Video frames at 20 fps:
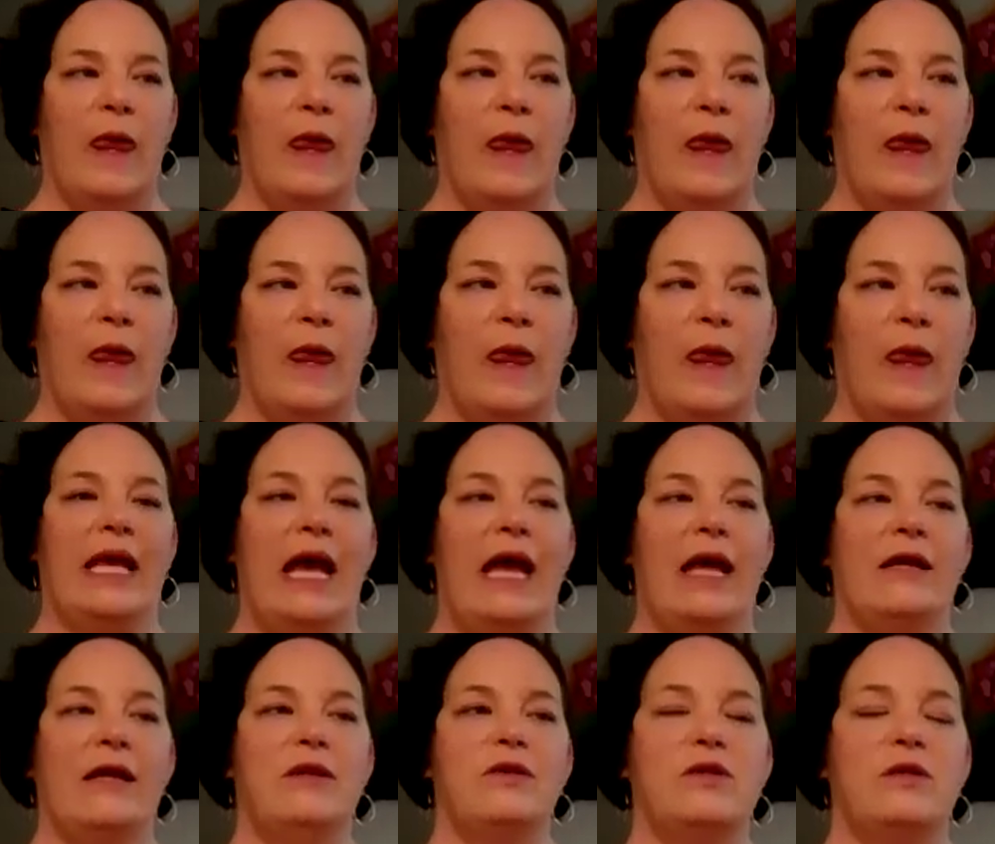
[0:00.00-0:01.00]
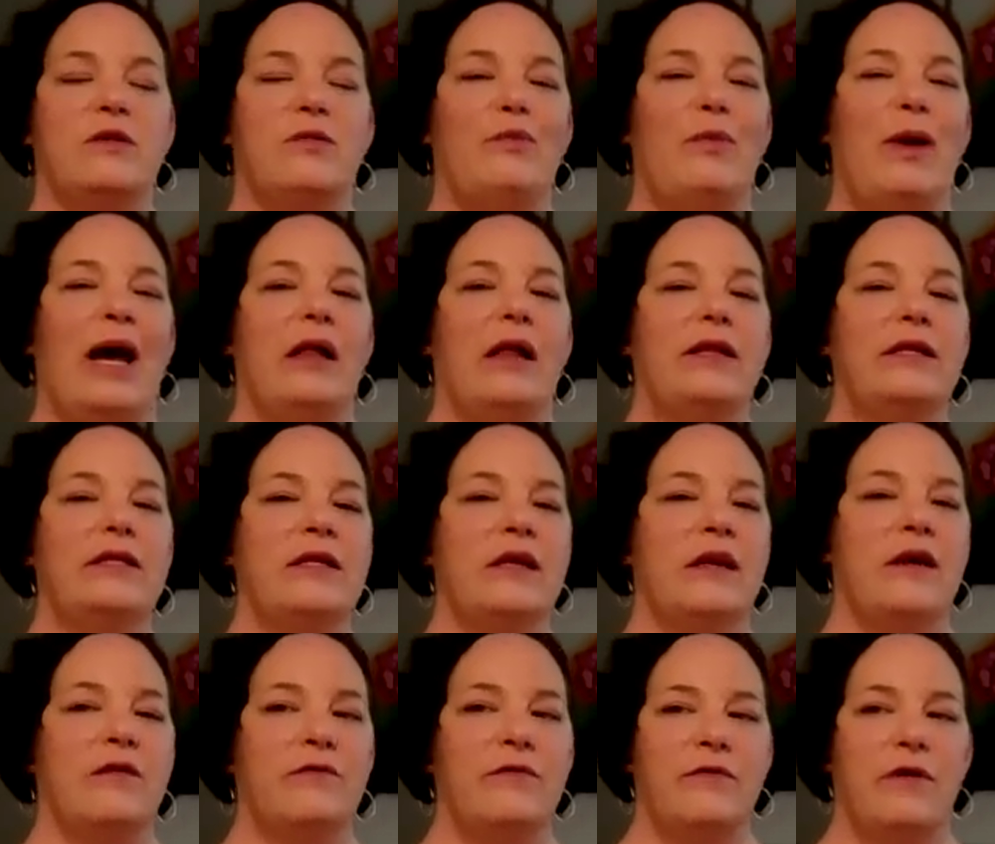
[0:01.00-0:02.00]
so again, there's the balancing
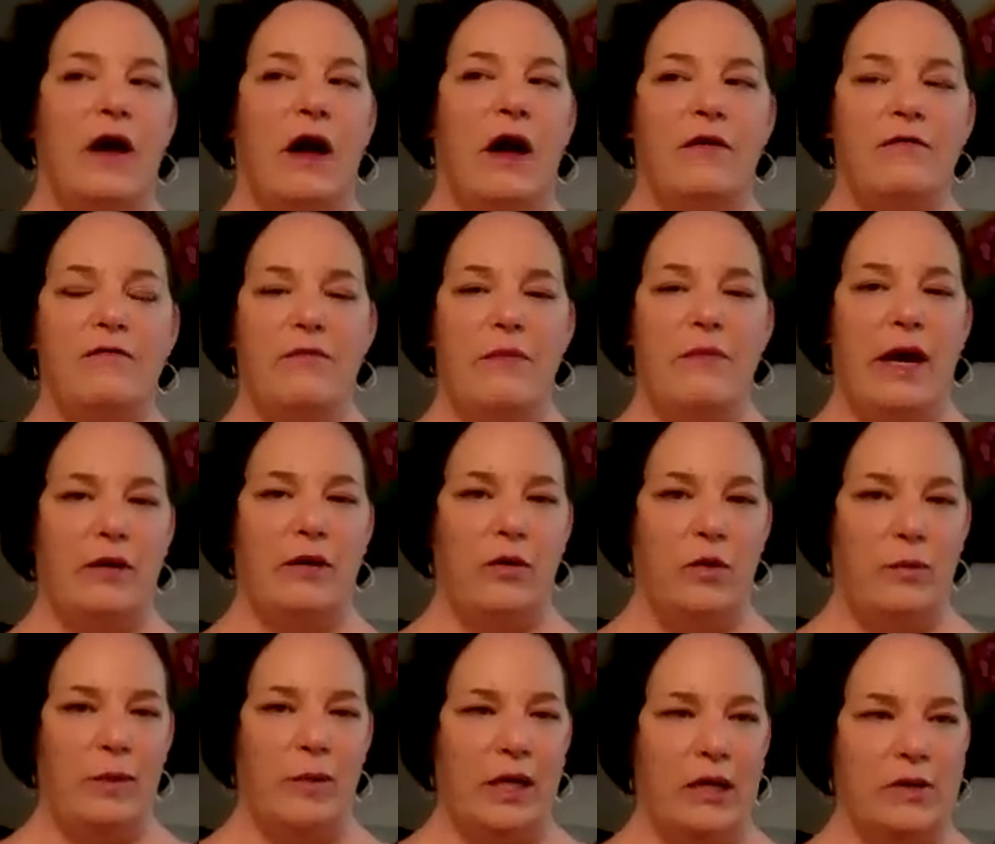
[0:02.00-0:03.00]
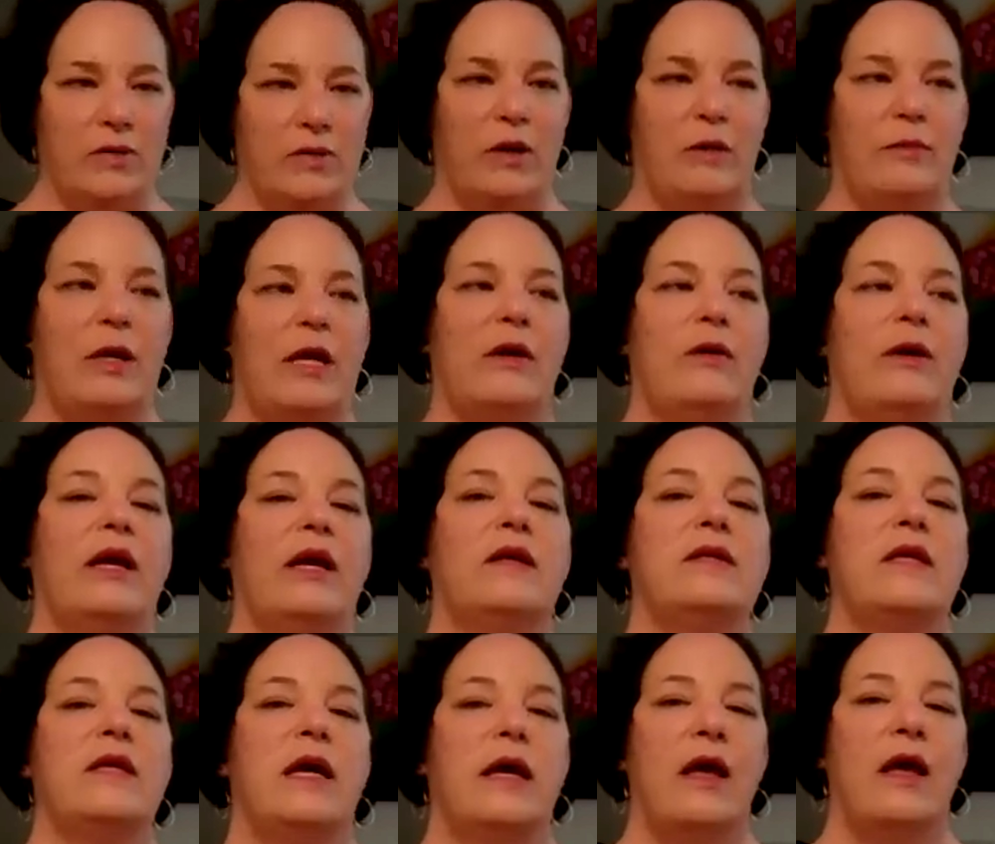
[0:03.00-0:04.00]
of metal, because what I'm hearing
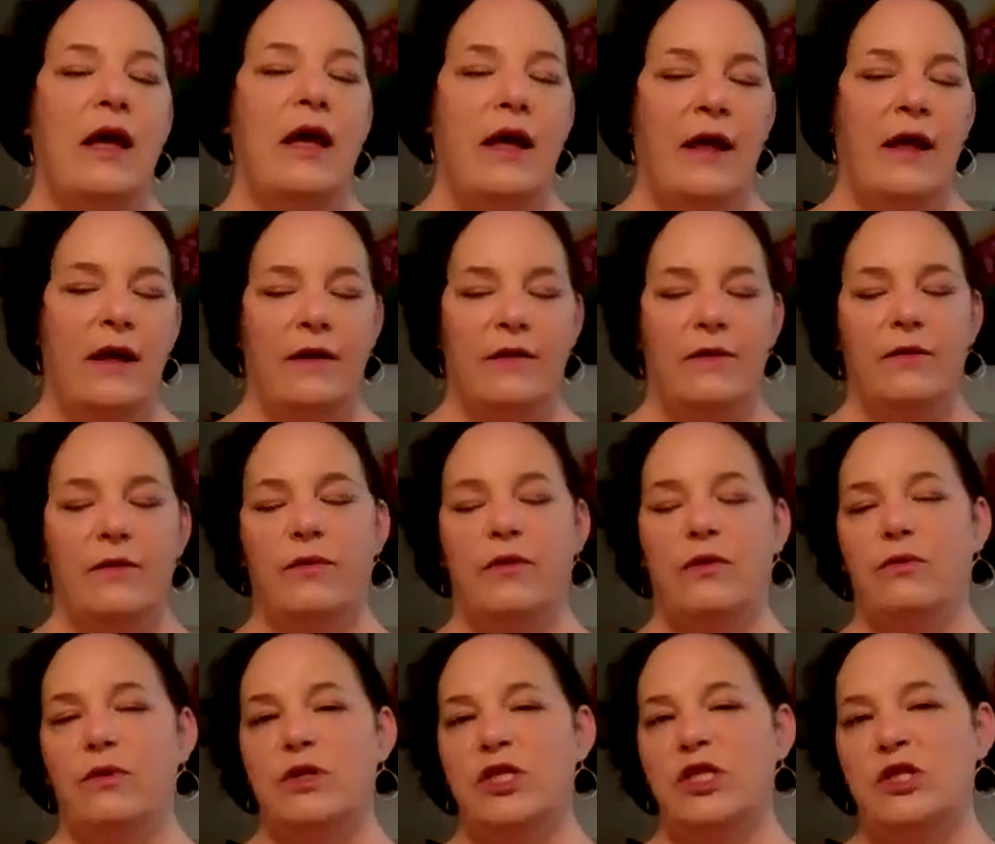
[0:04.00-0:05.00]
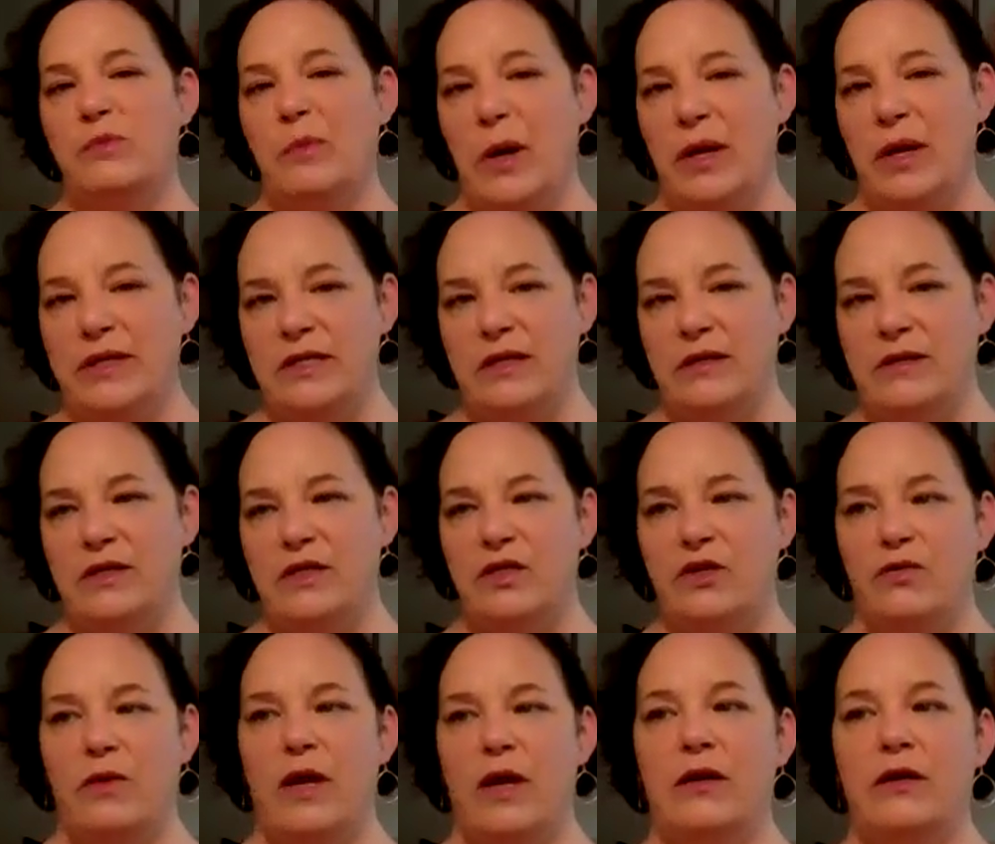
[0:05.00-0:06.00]
is like the response and
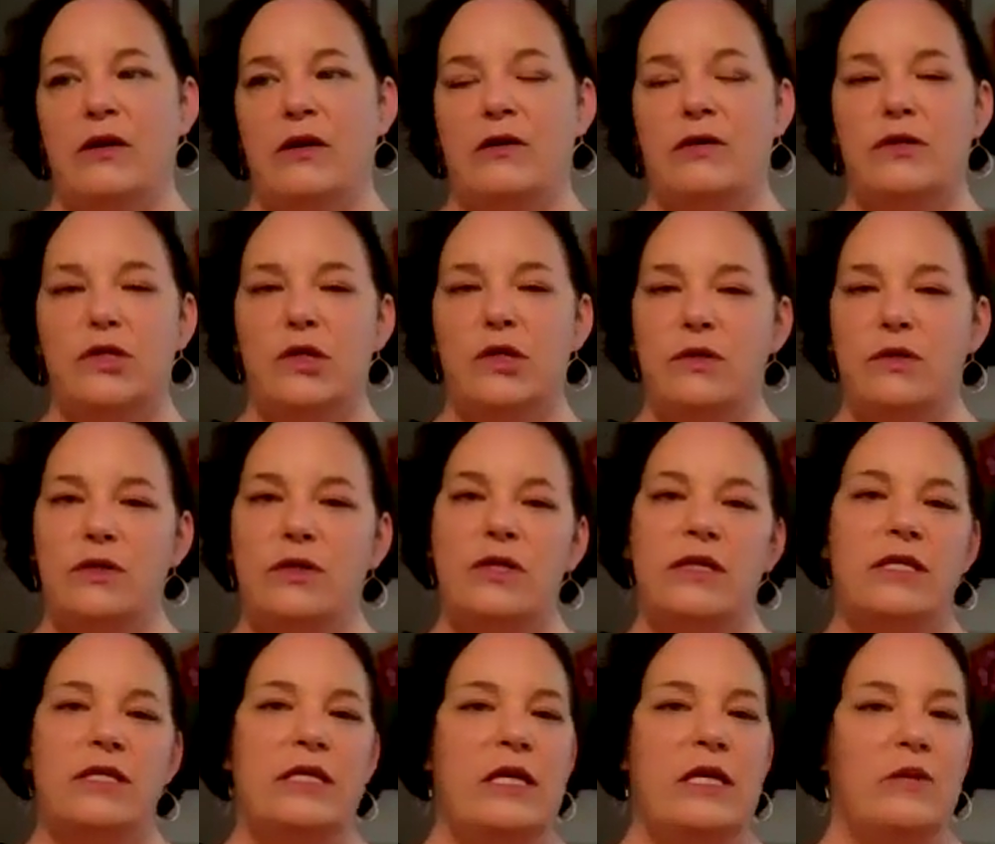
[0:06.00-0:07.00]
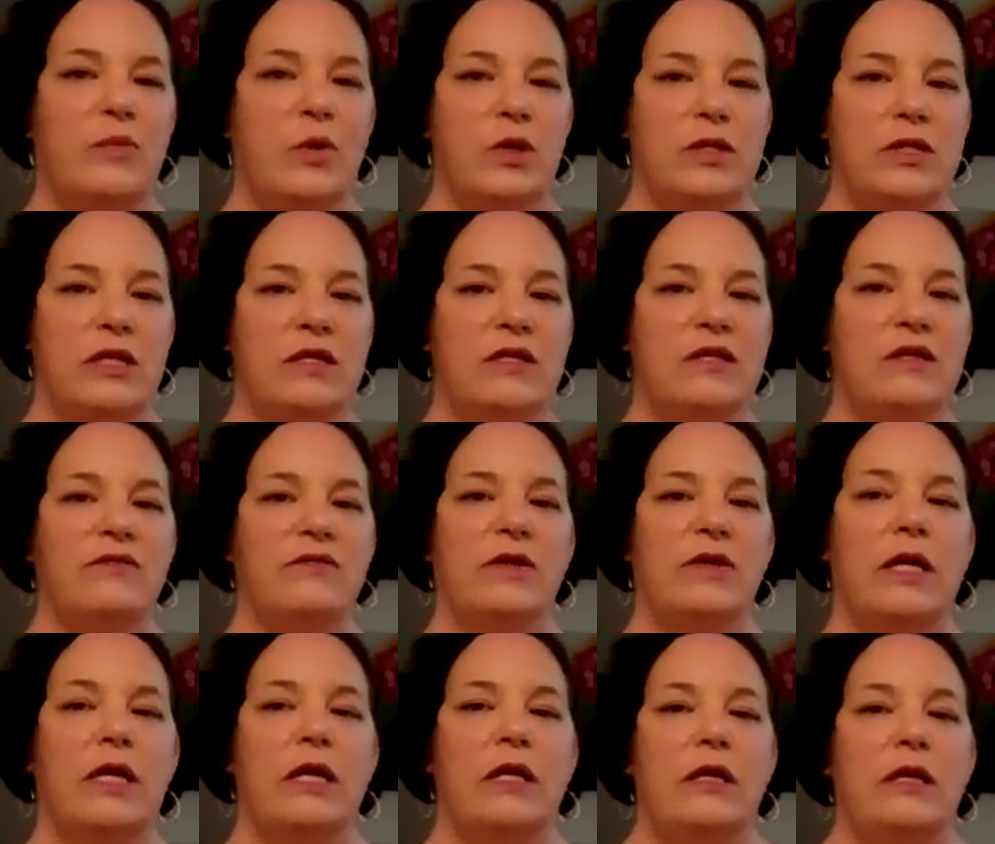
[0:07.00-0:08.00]
surrender. So there's a deeper sense of
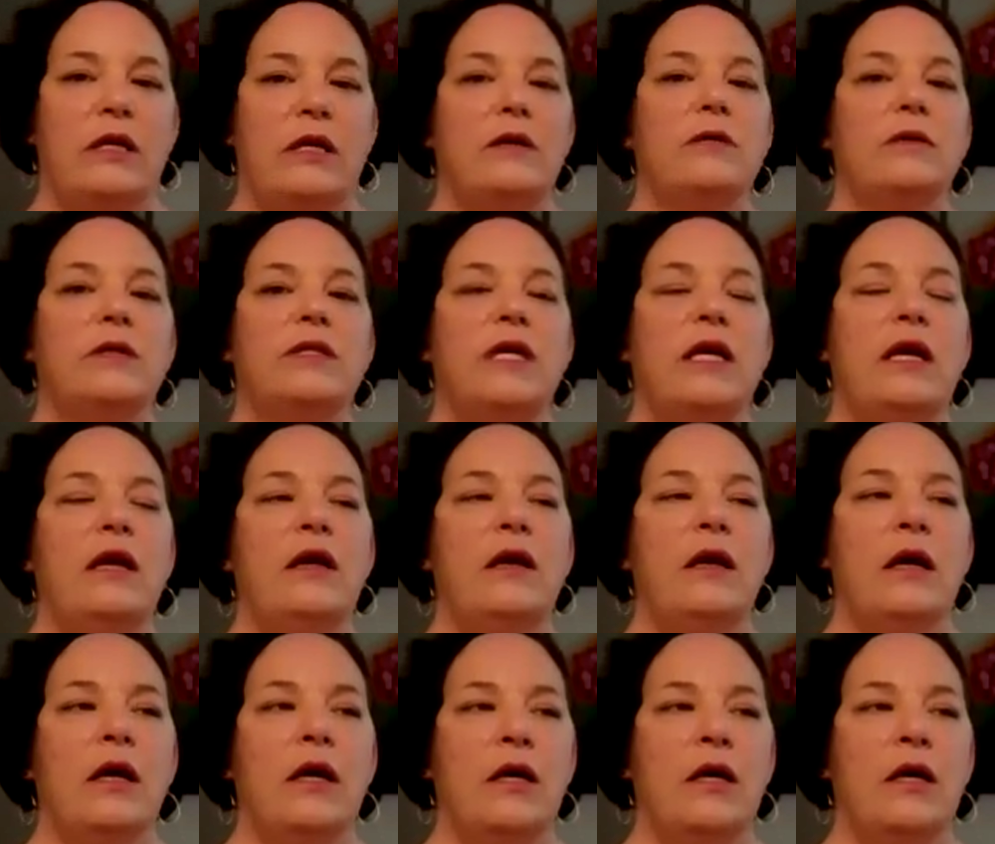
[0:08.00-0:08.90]
like yielding,